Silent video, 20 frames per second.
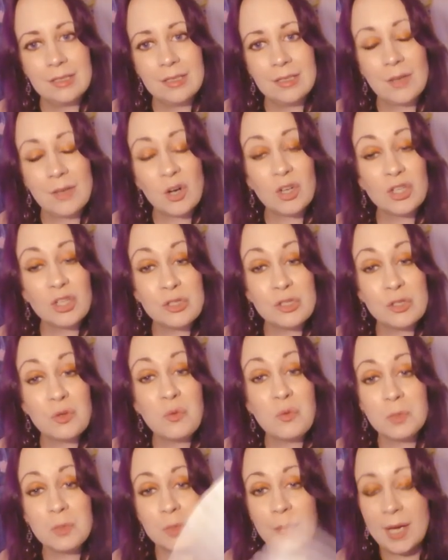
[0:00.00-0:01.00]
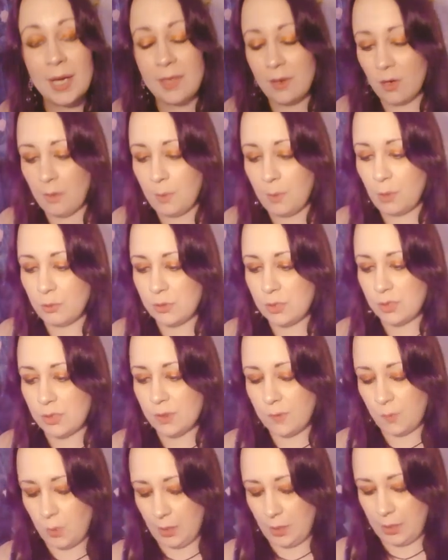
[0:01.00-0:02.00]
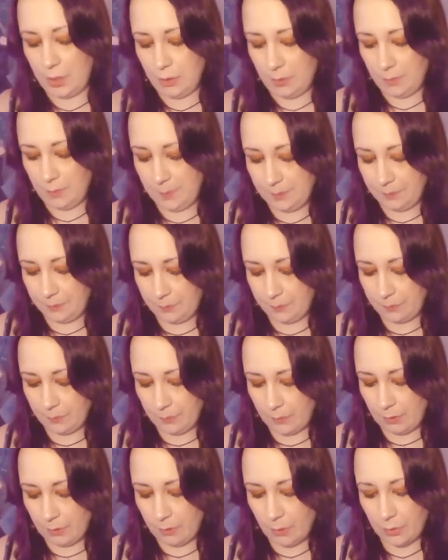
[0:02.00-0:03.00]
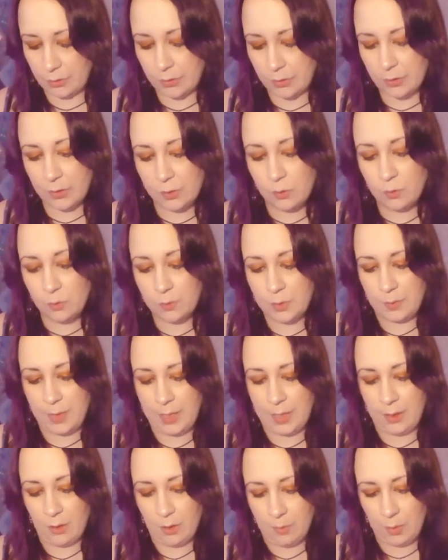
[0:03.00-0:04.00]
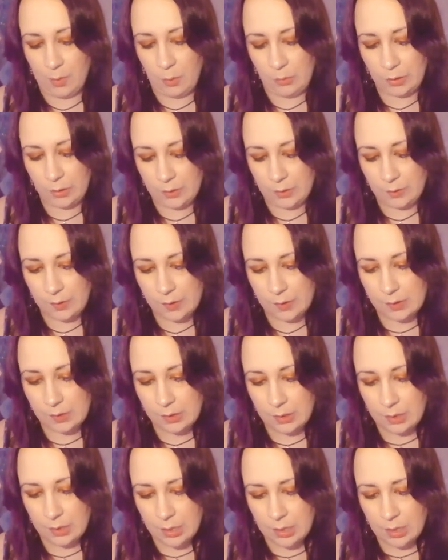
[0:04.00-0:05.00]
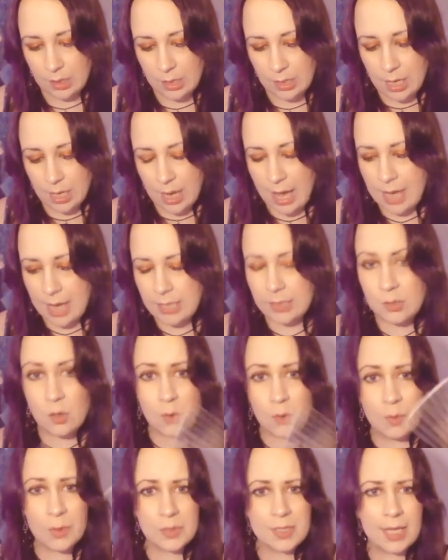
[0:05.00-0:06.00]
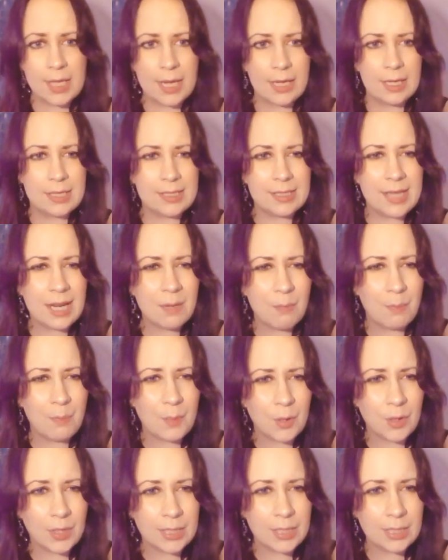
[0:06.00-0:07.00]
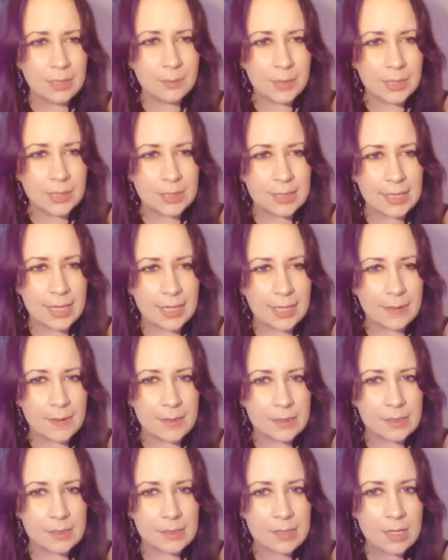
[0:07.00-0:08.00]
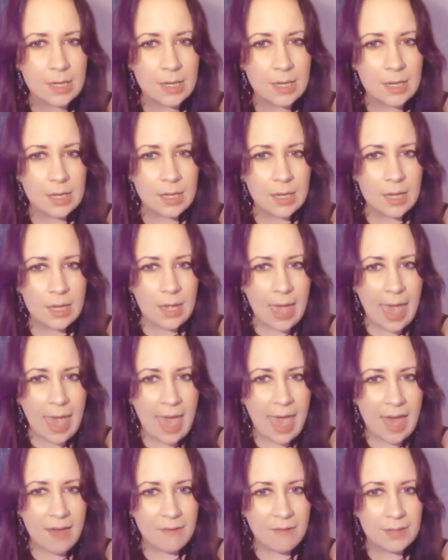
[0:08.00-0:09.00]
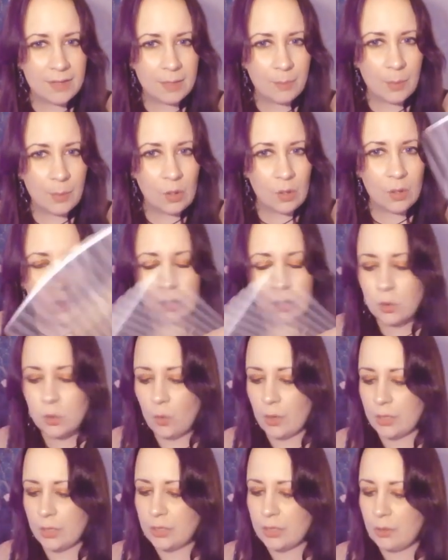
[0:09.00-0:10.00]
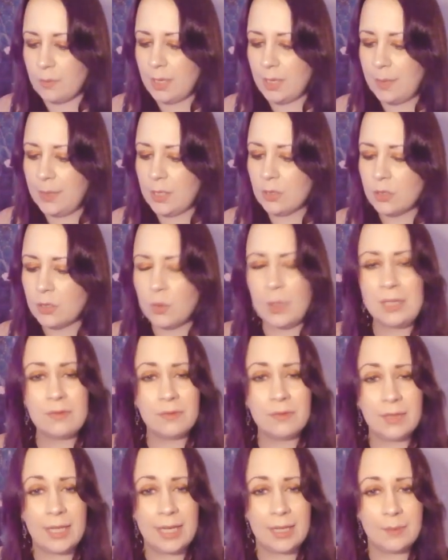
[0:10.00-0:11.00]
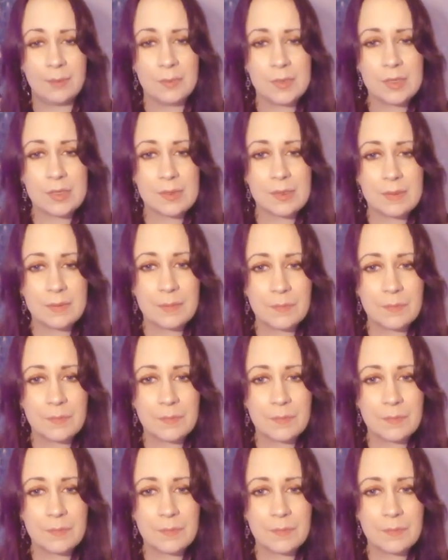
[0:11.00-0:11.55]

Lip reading: They're consumed by their emotions for you. They're consumed by their emotions. And it's almost like, it's not a burden, but it's like this heavy pull towards you. Maybe your twin flames,